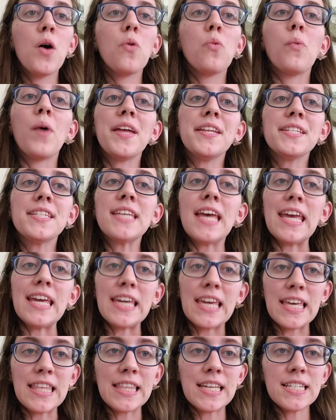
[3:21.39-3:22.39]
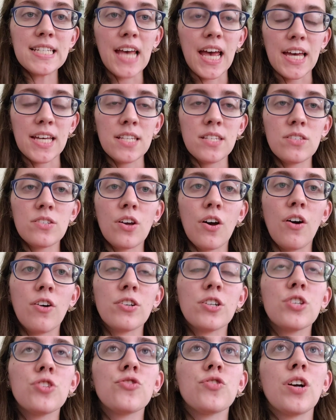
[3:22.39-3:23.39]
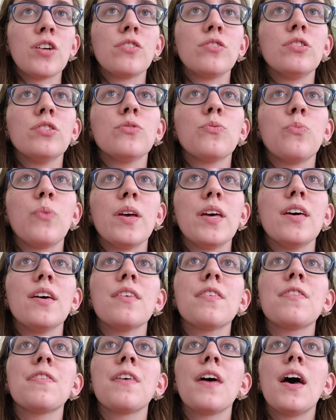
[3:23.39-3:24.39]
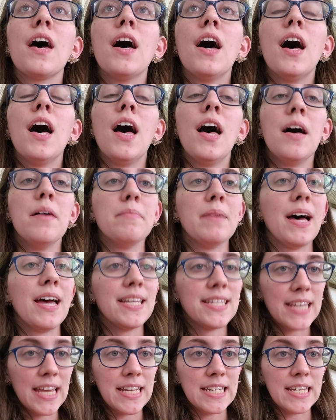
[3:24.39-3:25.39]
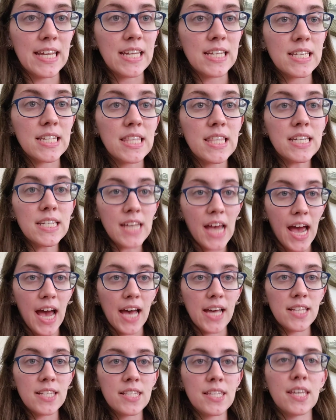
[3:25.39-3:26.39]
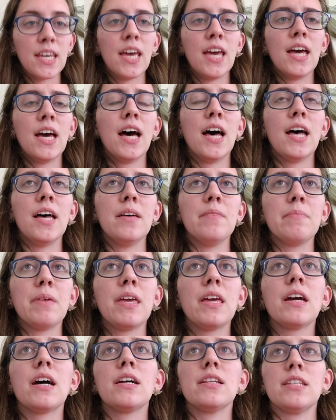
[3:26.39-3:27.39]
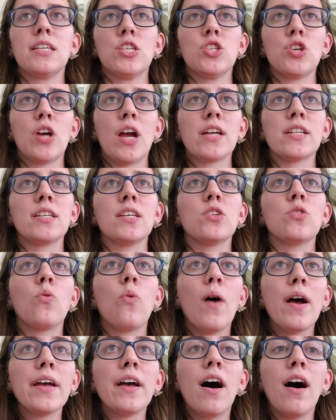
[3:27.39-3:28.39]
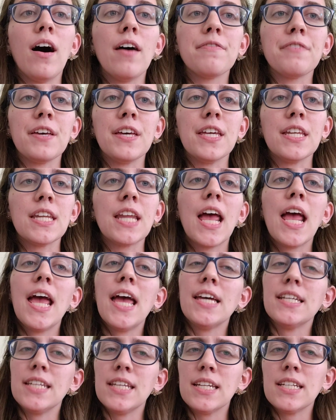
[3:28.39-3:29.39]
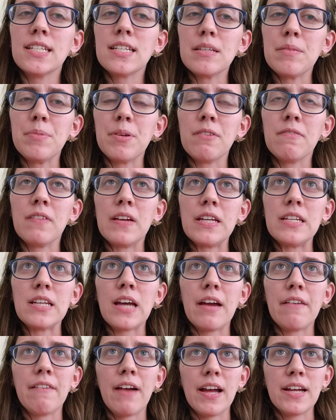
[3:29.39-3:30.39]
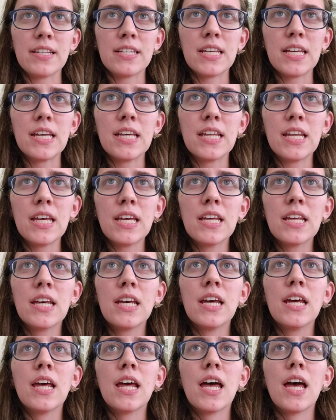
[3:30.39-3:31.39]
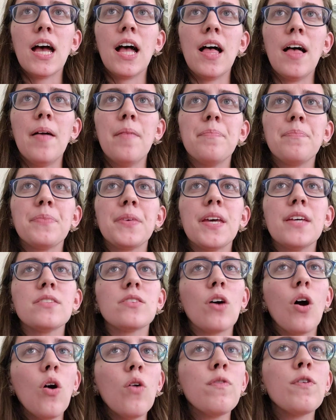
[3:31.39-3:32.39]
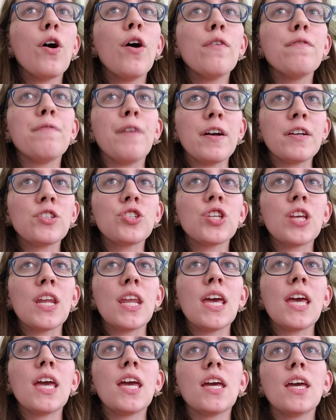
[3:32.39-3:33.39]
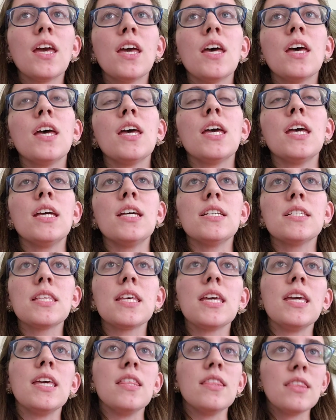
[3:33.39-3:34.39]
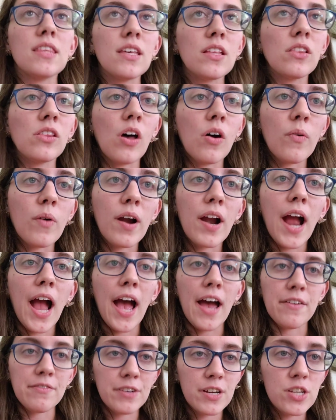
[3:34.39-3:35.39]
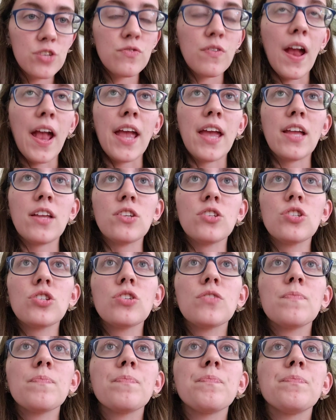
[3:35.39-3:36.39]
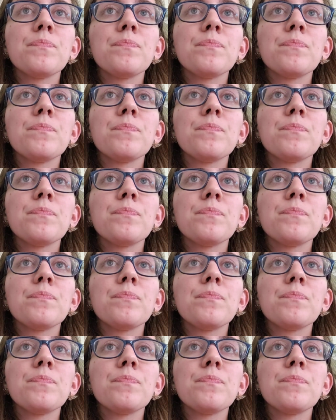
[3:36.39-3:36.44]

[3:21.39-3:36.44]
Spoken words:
When taking the test, Connor struggled with attending to the task. He got distracted quite often and needed to be redirected. His overall functioning is in the lower average range.